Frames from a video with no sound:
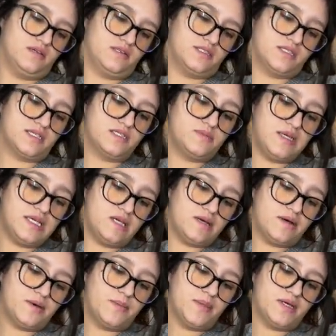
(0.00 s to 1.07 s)
Size
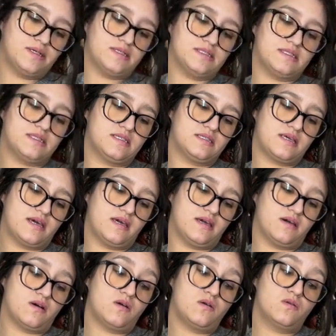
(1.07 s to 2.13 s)
medium, this is
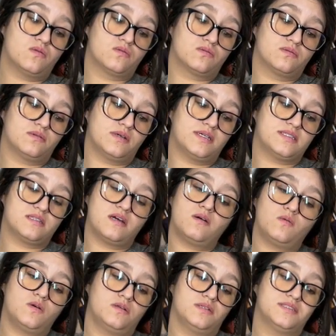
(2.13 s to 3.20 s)
a, oh, it's not
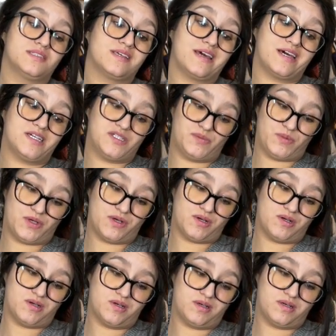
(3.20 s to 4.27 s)
wool, it's
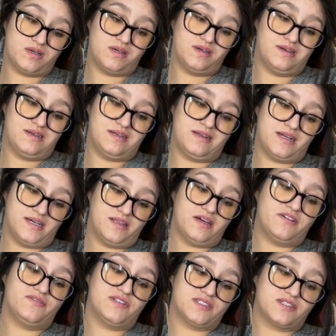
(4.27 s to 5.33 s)
cashmere.
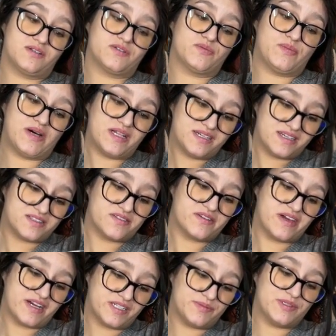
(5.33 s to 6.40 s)
Nylon, viscose, polyester,
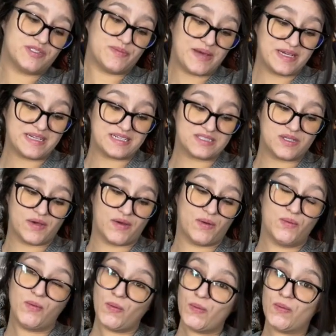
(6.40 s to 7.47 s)
cashmere, spandex.
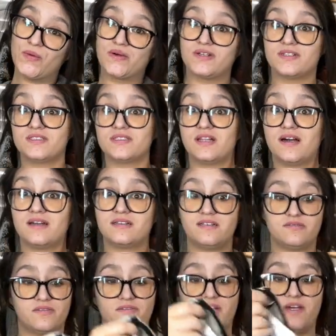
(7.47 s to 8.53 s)
Whew, there's a lot of
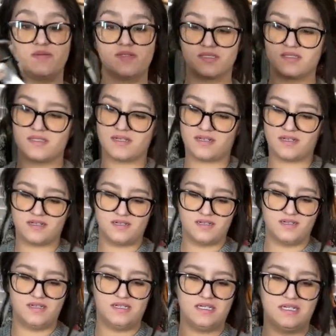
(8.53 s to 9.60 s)
different fabrics in there.
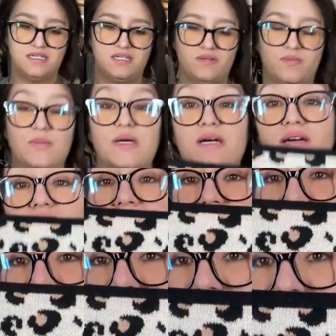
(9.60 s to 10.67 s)
But
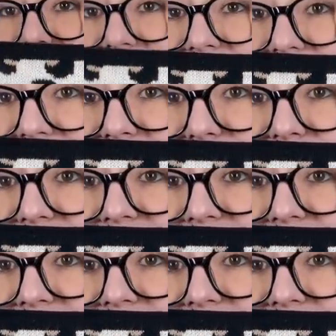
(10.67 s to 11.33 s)
my